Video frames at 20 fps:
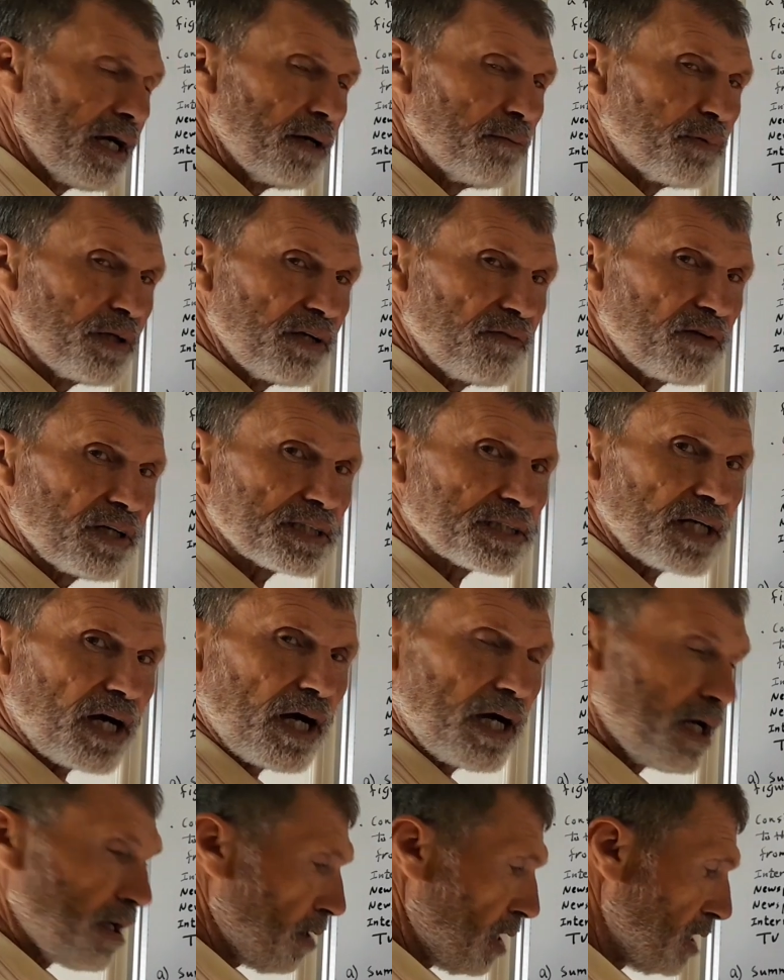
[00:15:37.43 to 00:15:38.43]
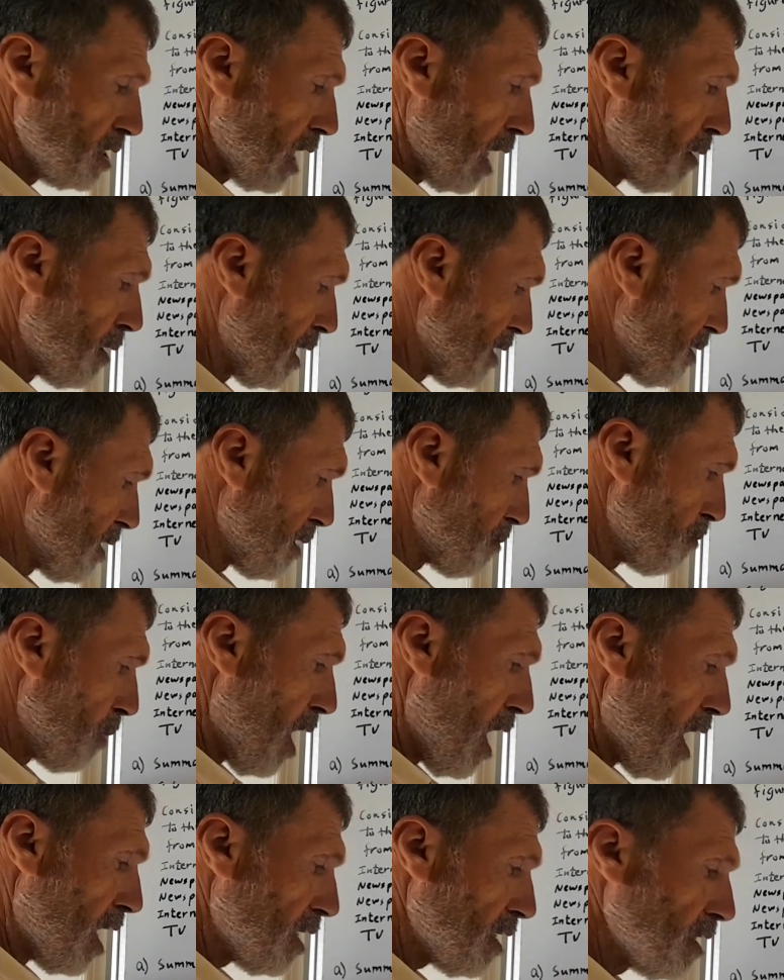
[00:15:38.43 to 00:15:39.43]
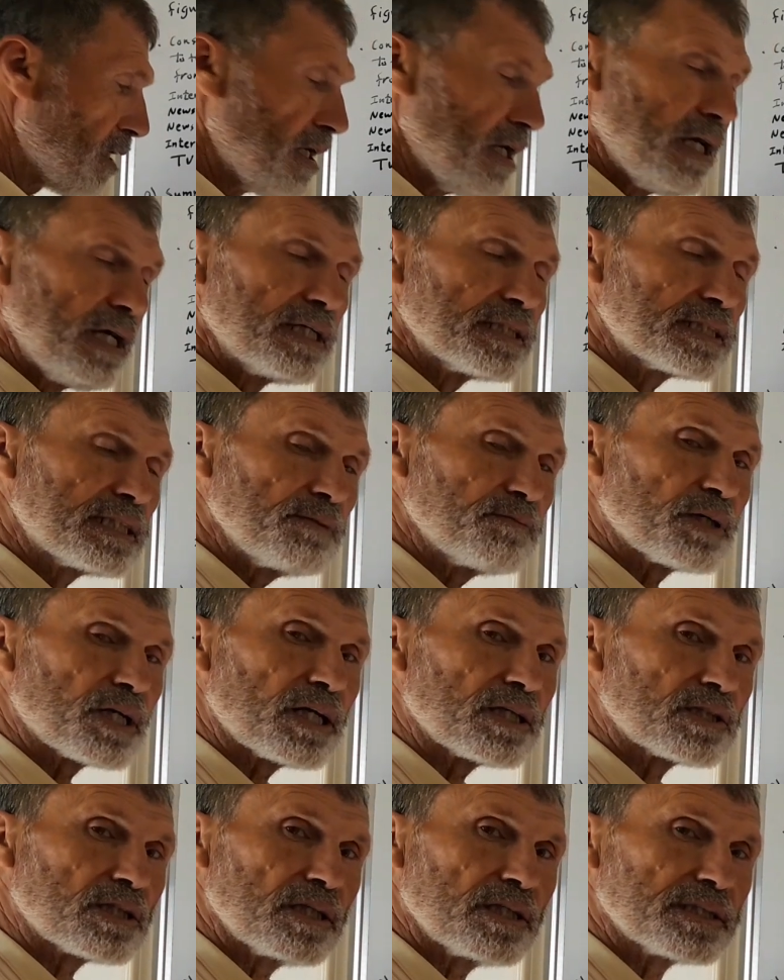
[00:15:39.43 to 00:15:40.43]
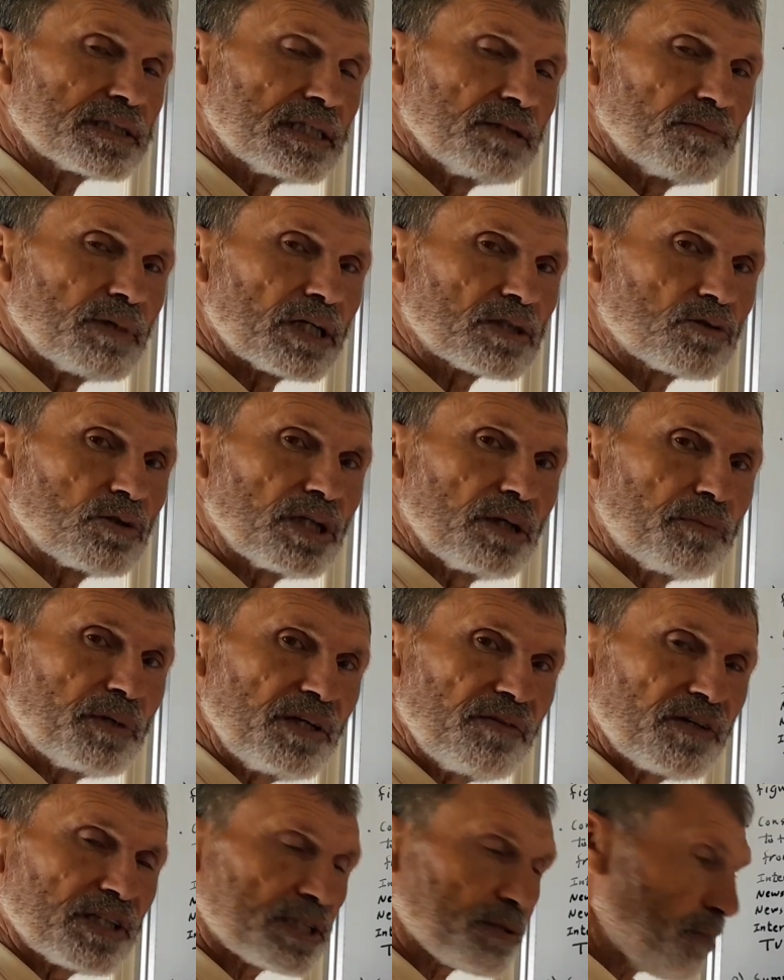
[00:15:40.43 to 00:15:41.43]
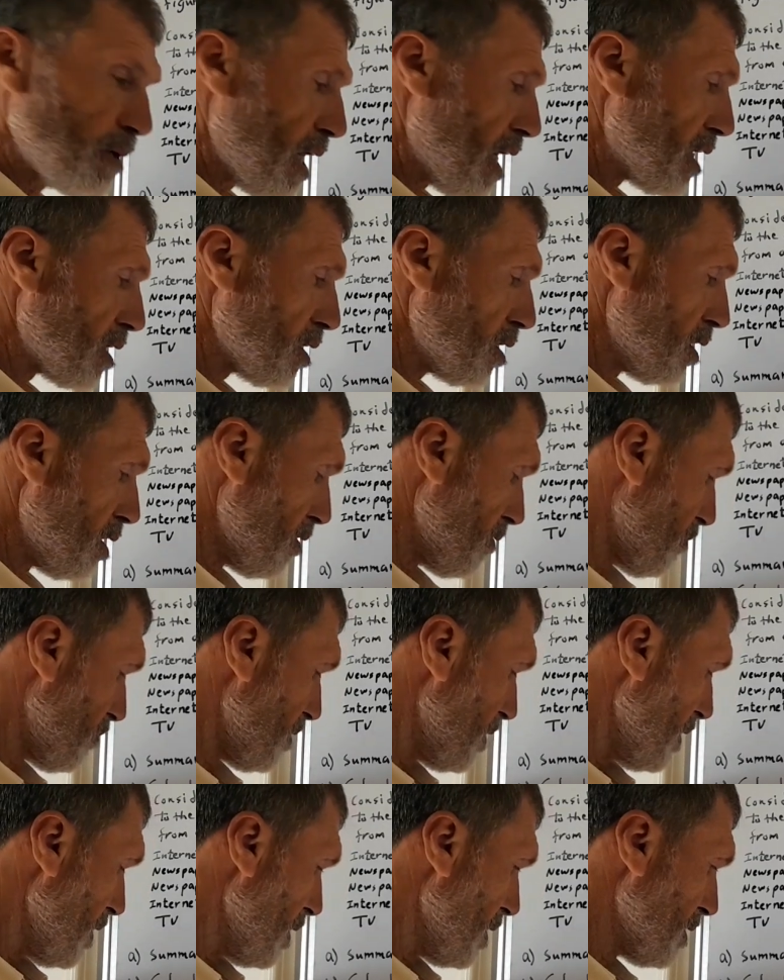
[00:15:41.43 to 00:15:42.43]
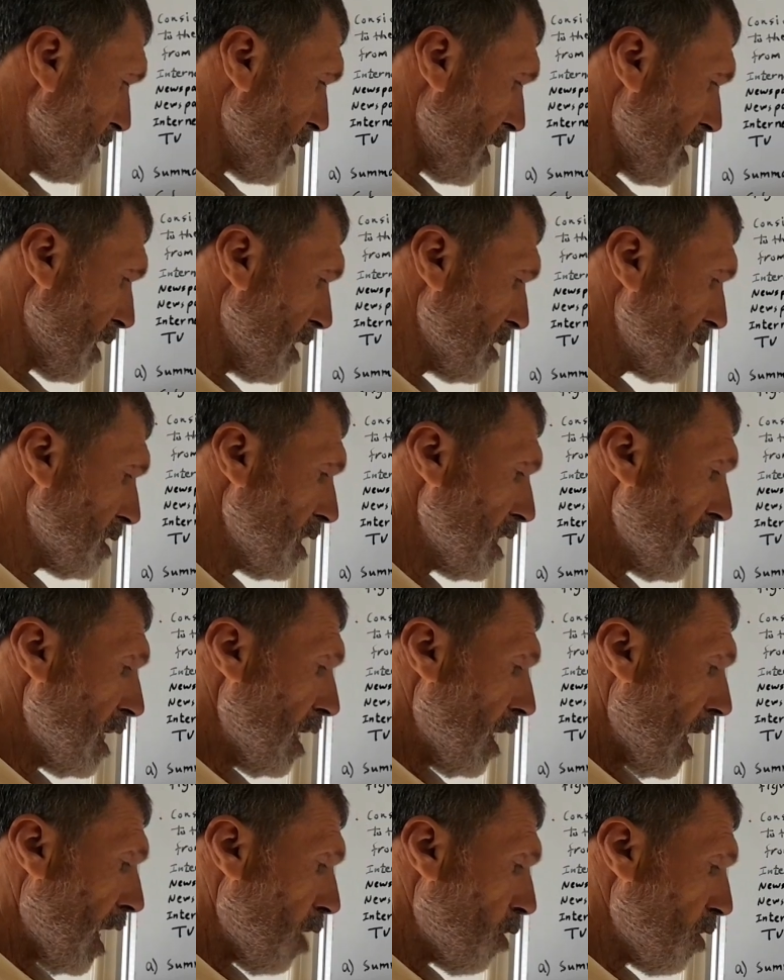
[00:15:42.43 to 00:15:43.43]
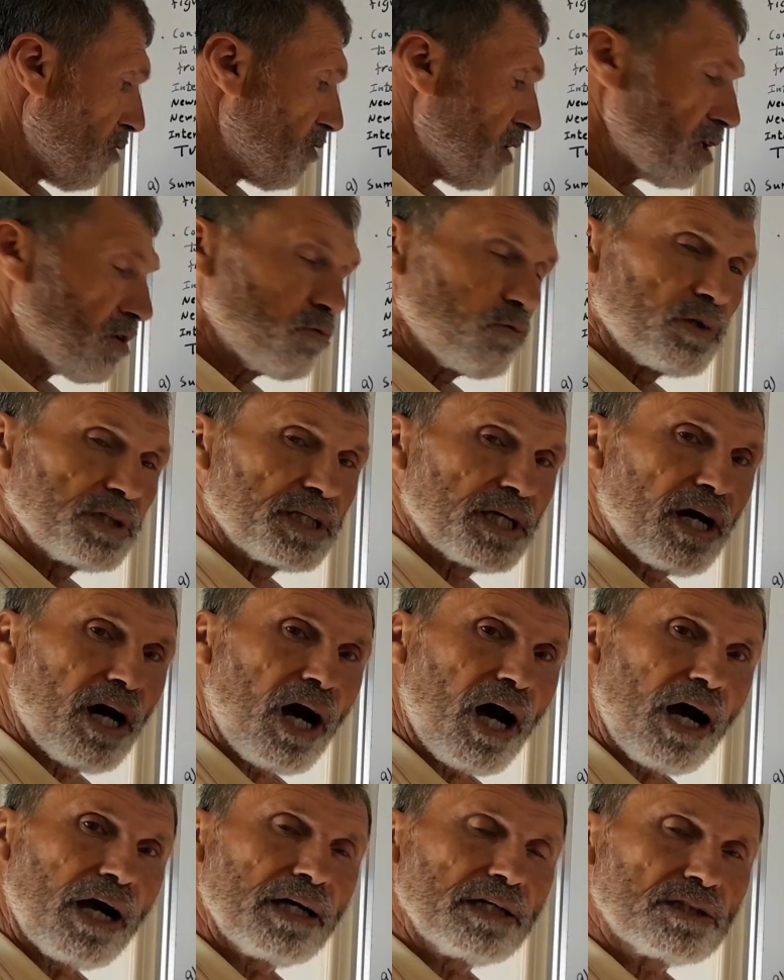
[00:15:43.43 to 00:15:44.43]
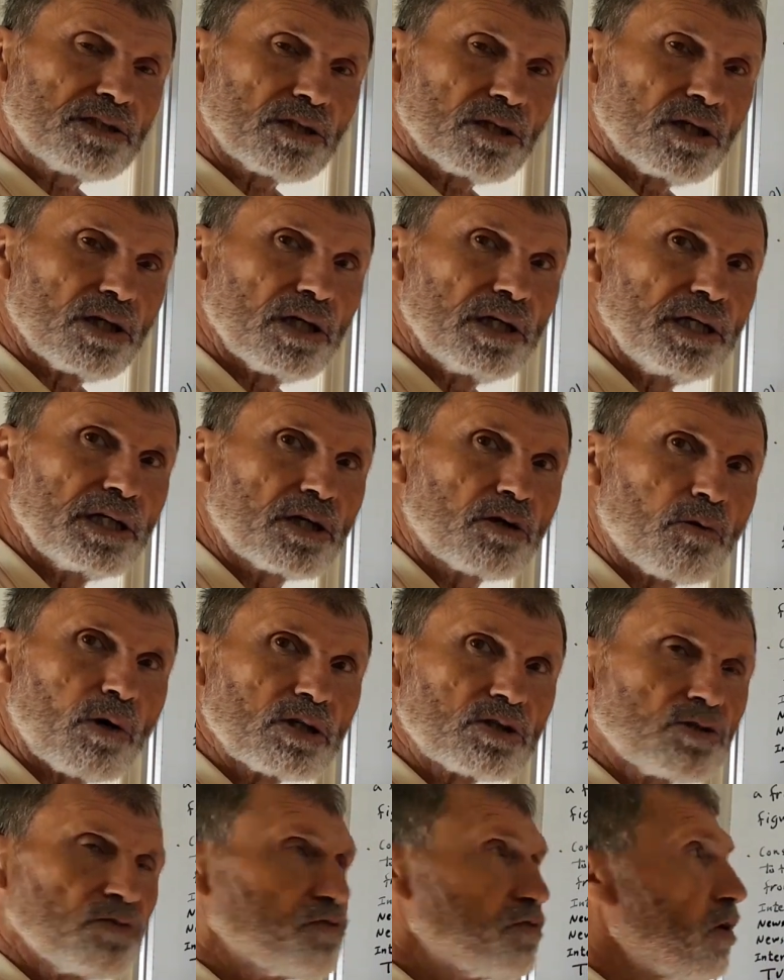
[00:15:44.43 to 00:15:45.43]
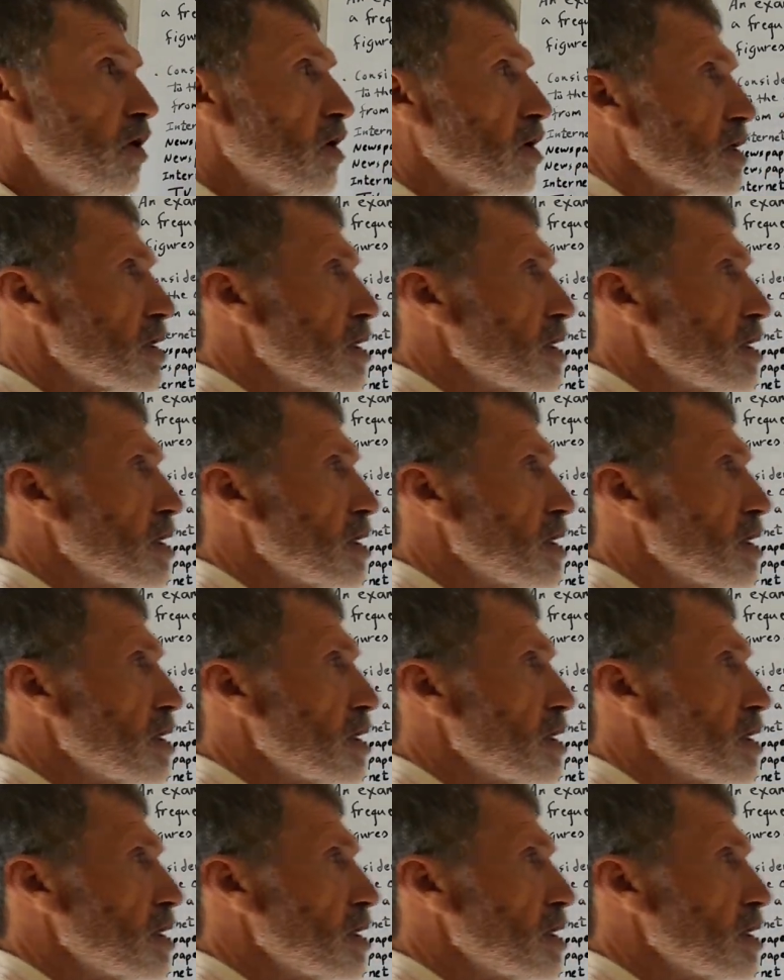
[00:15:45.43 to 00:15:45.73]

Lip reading: previous, another bar, similar to the previous bar of the internet, however, with a height equal to 4.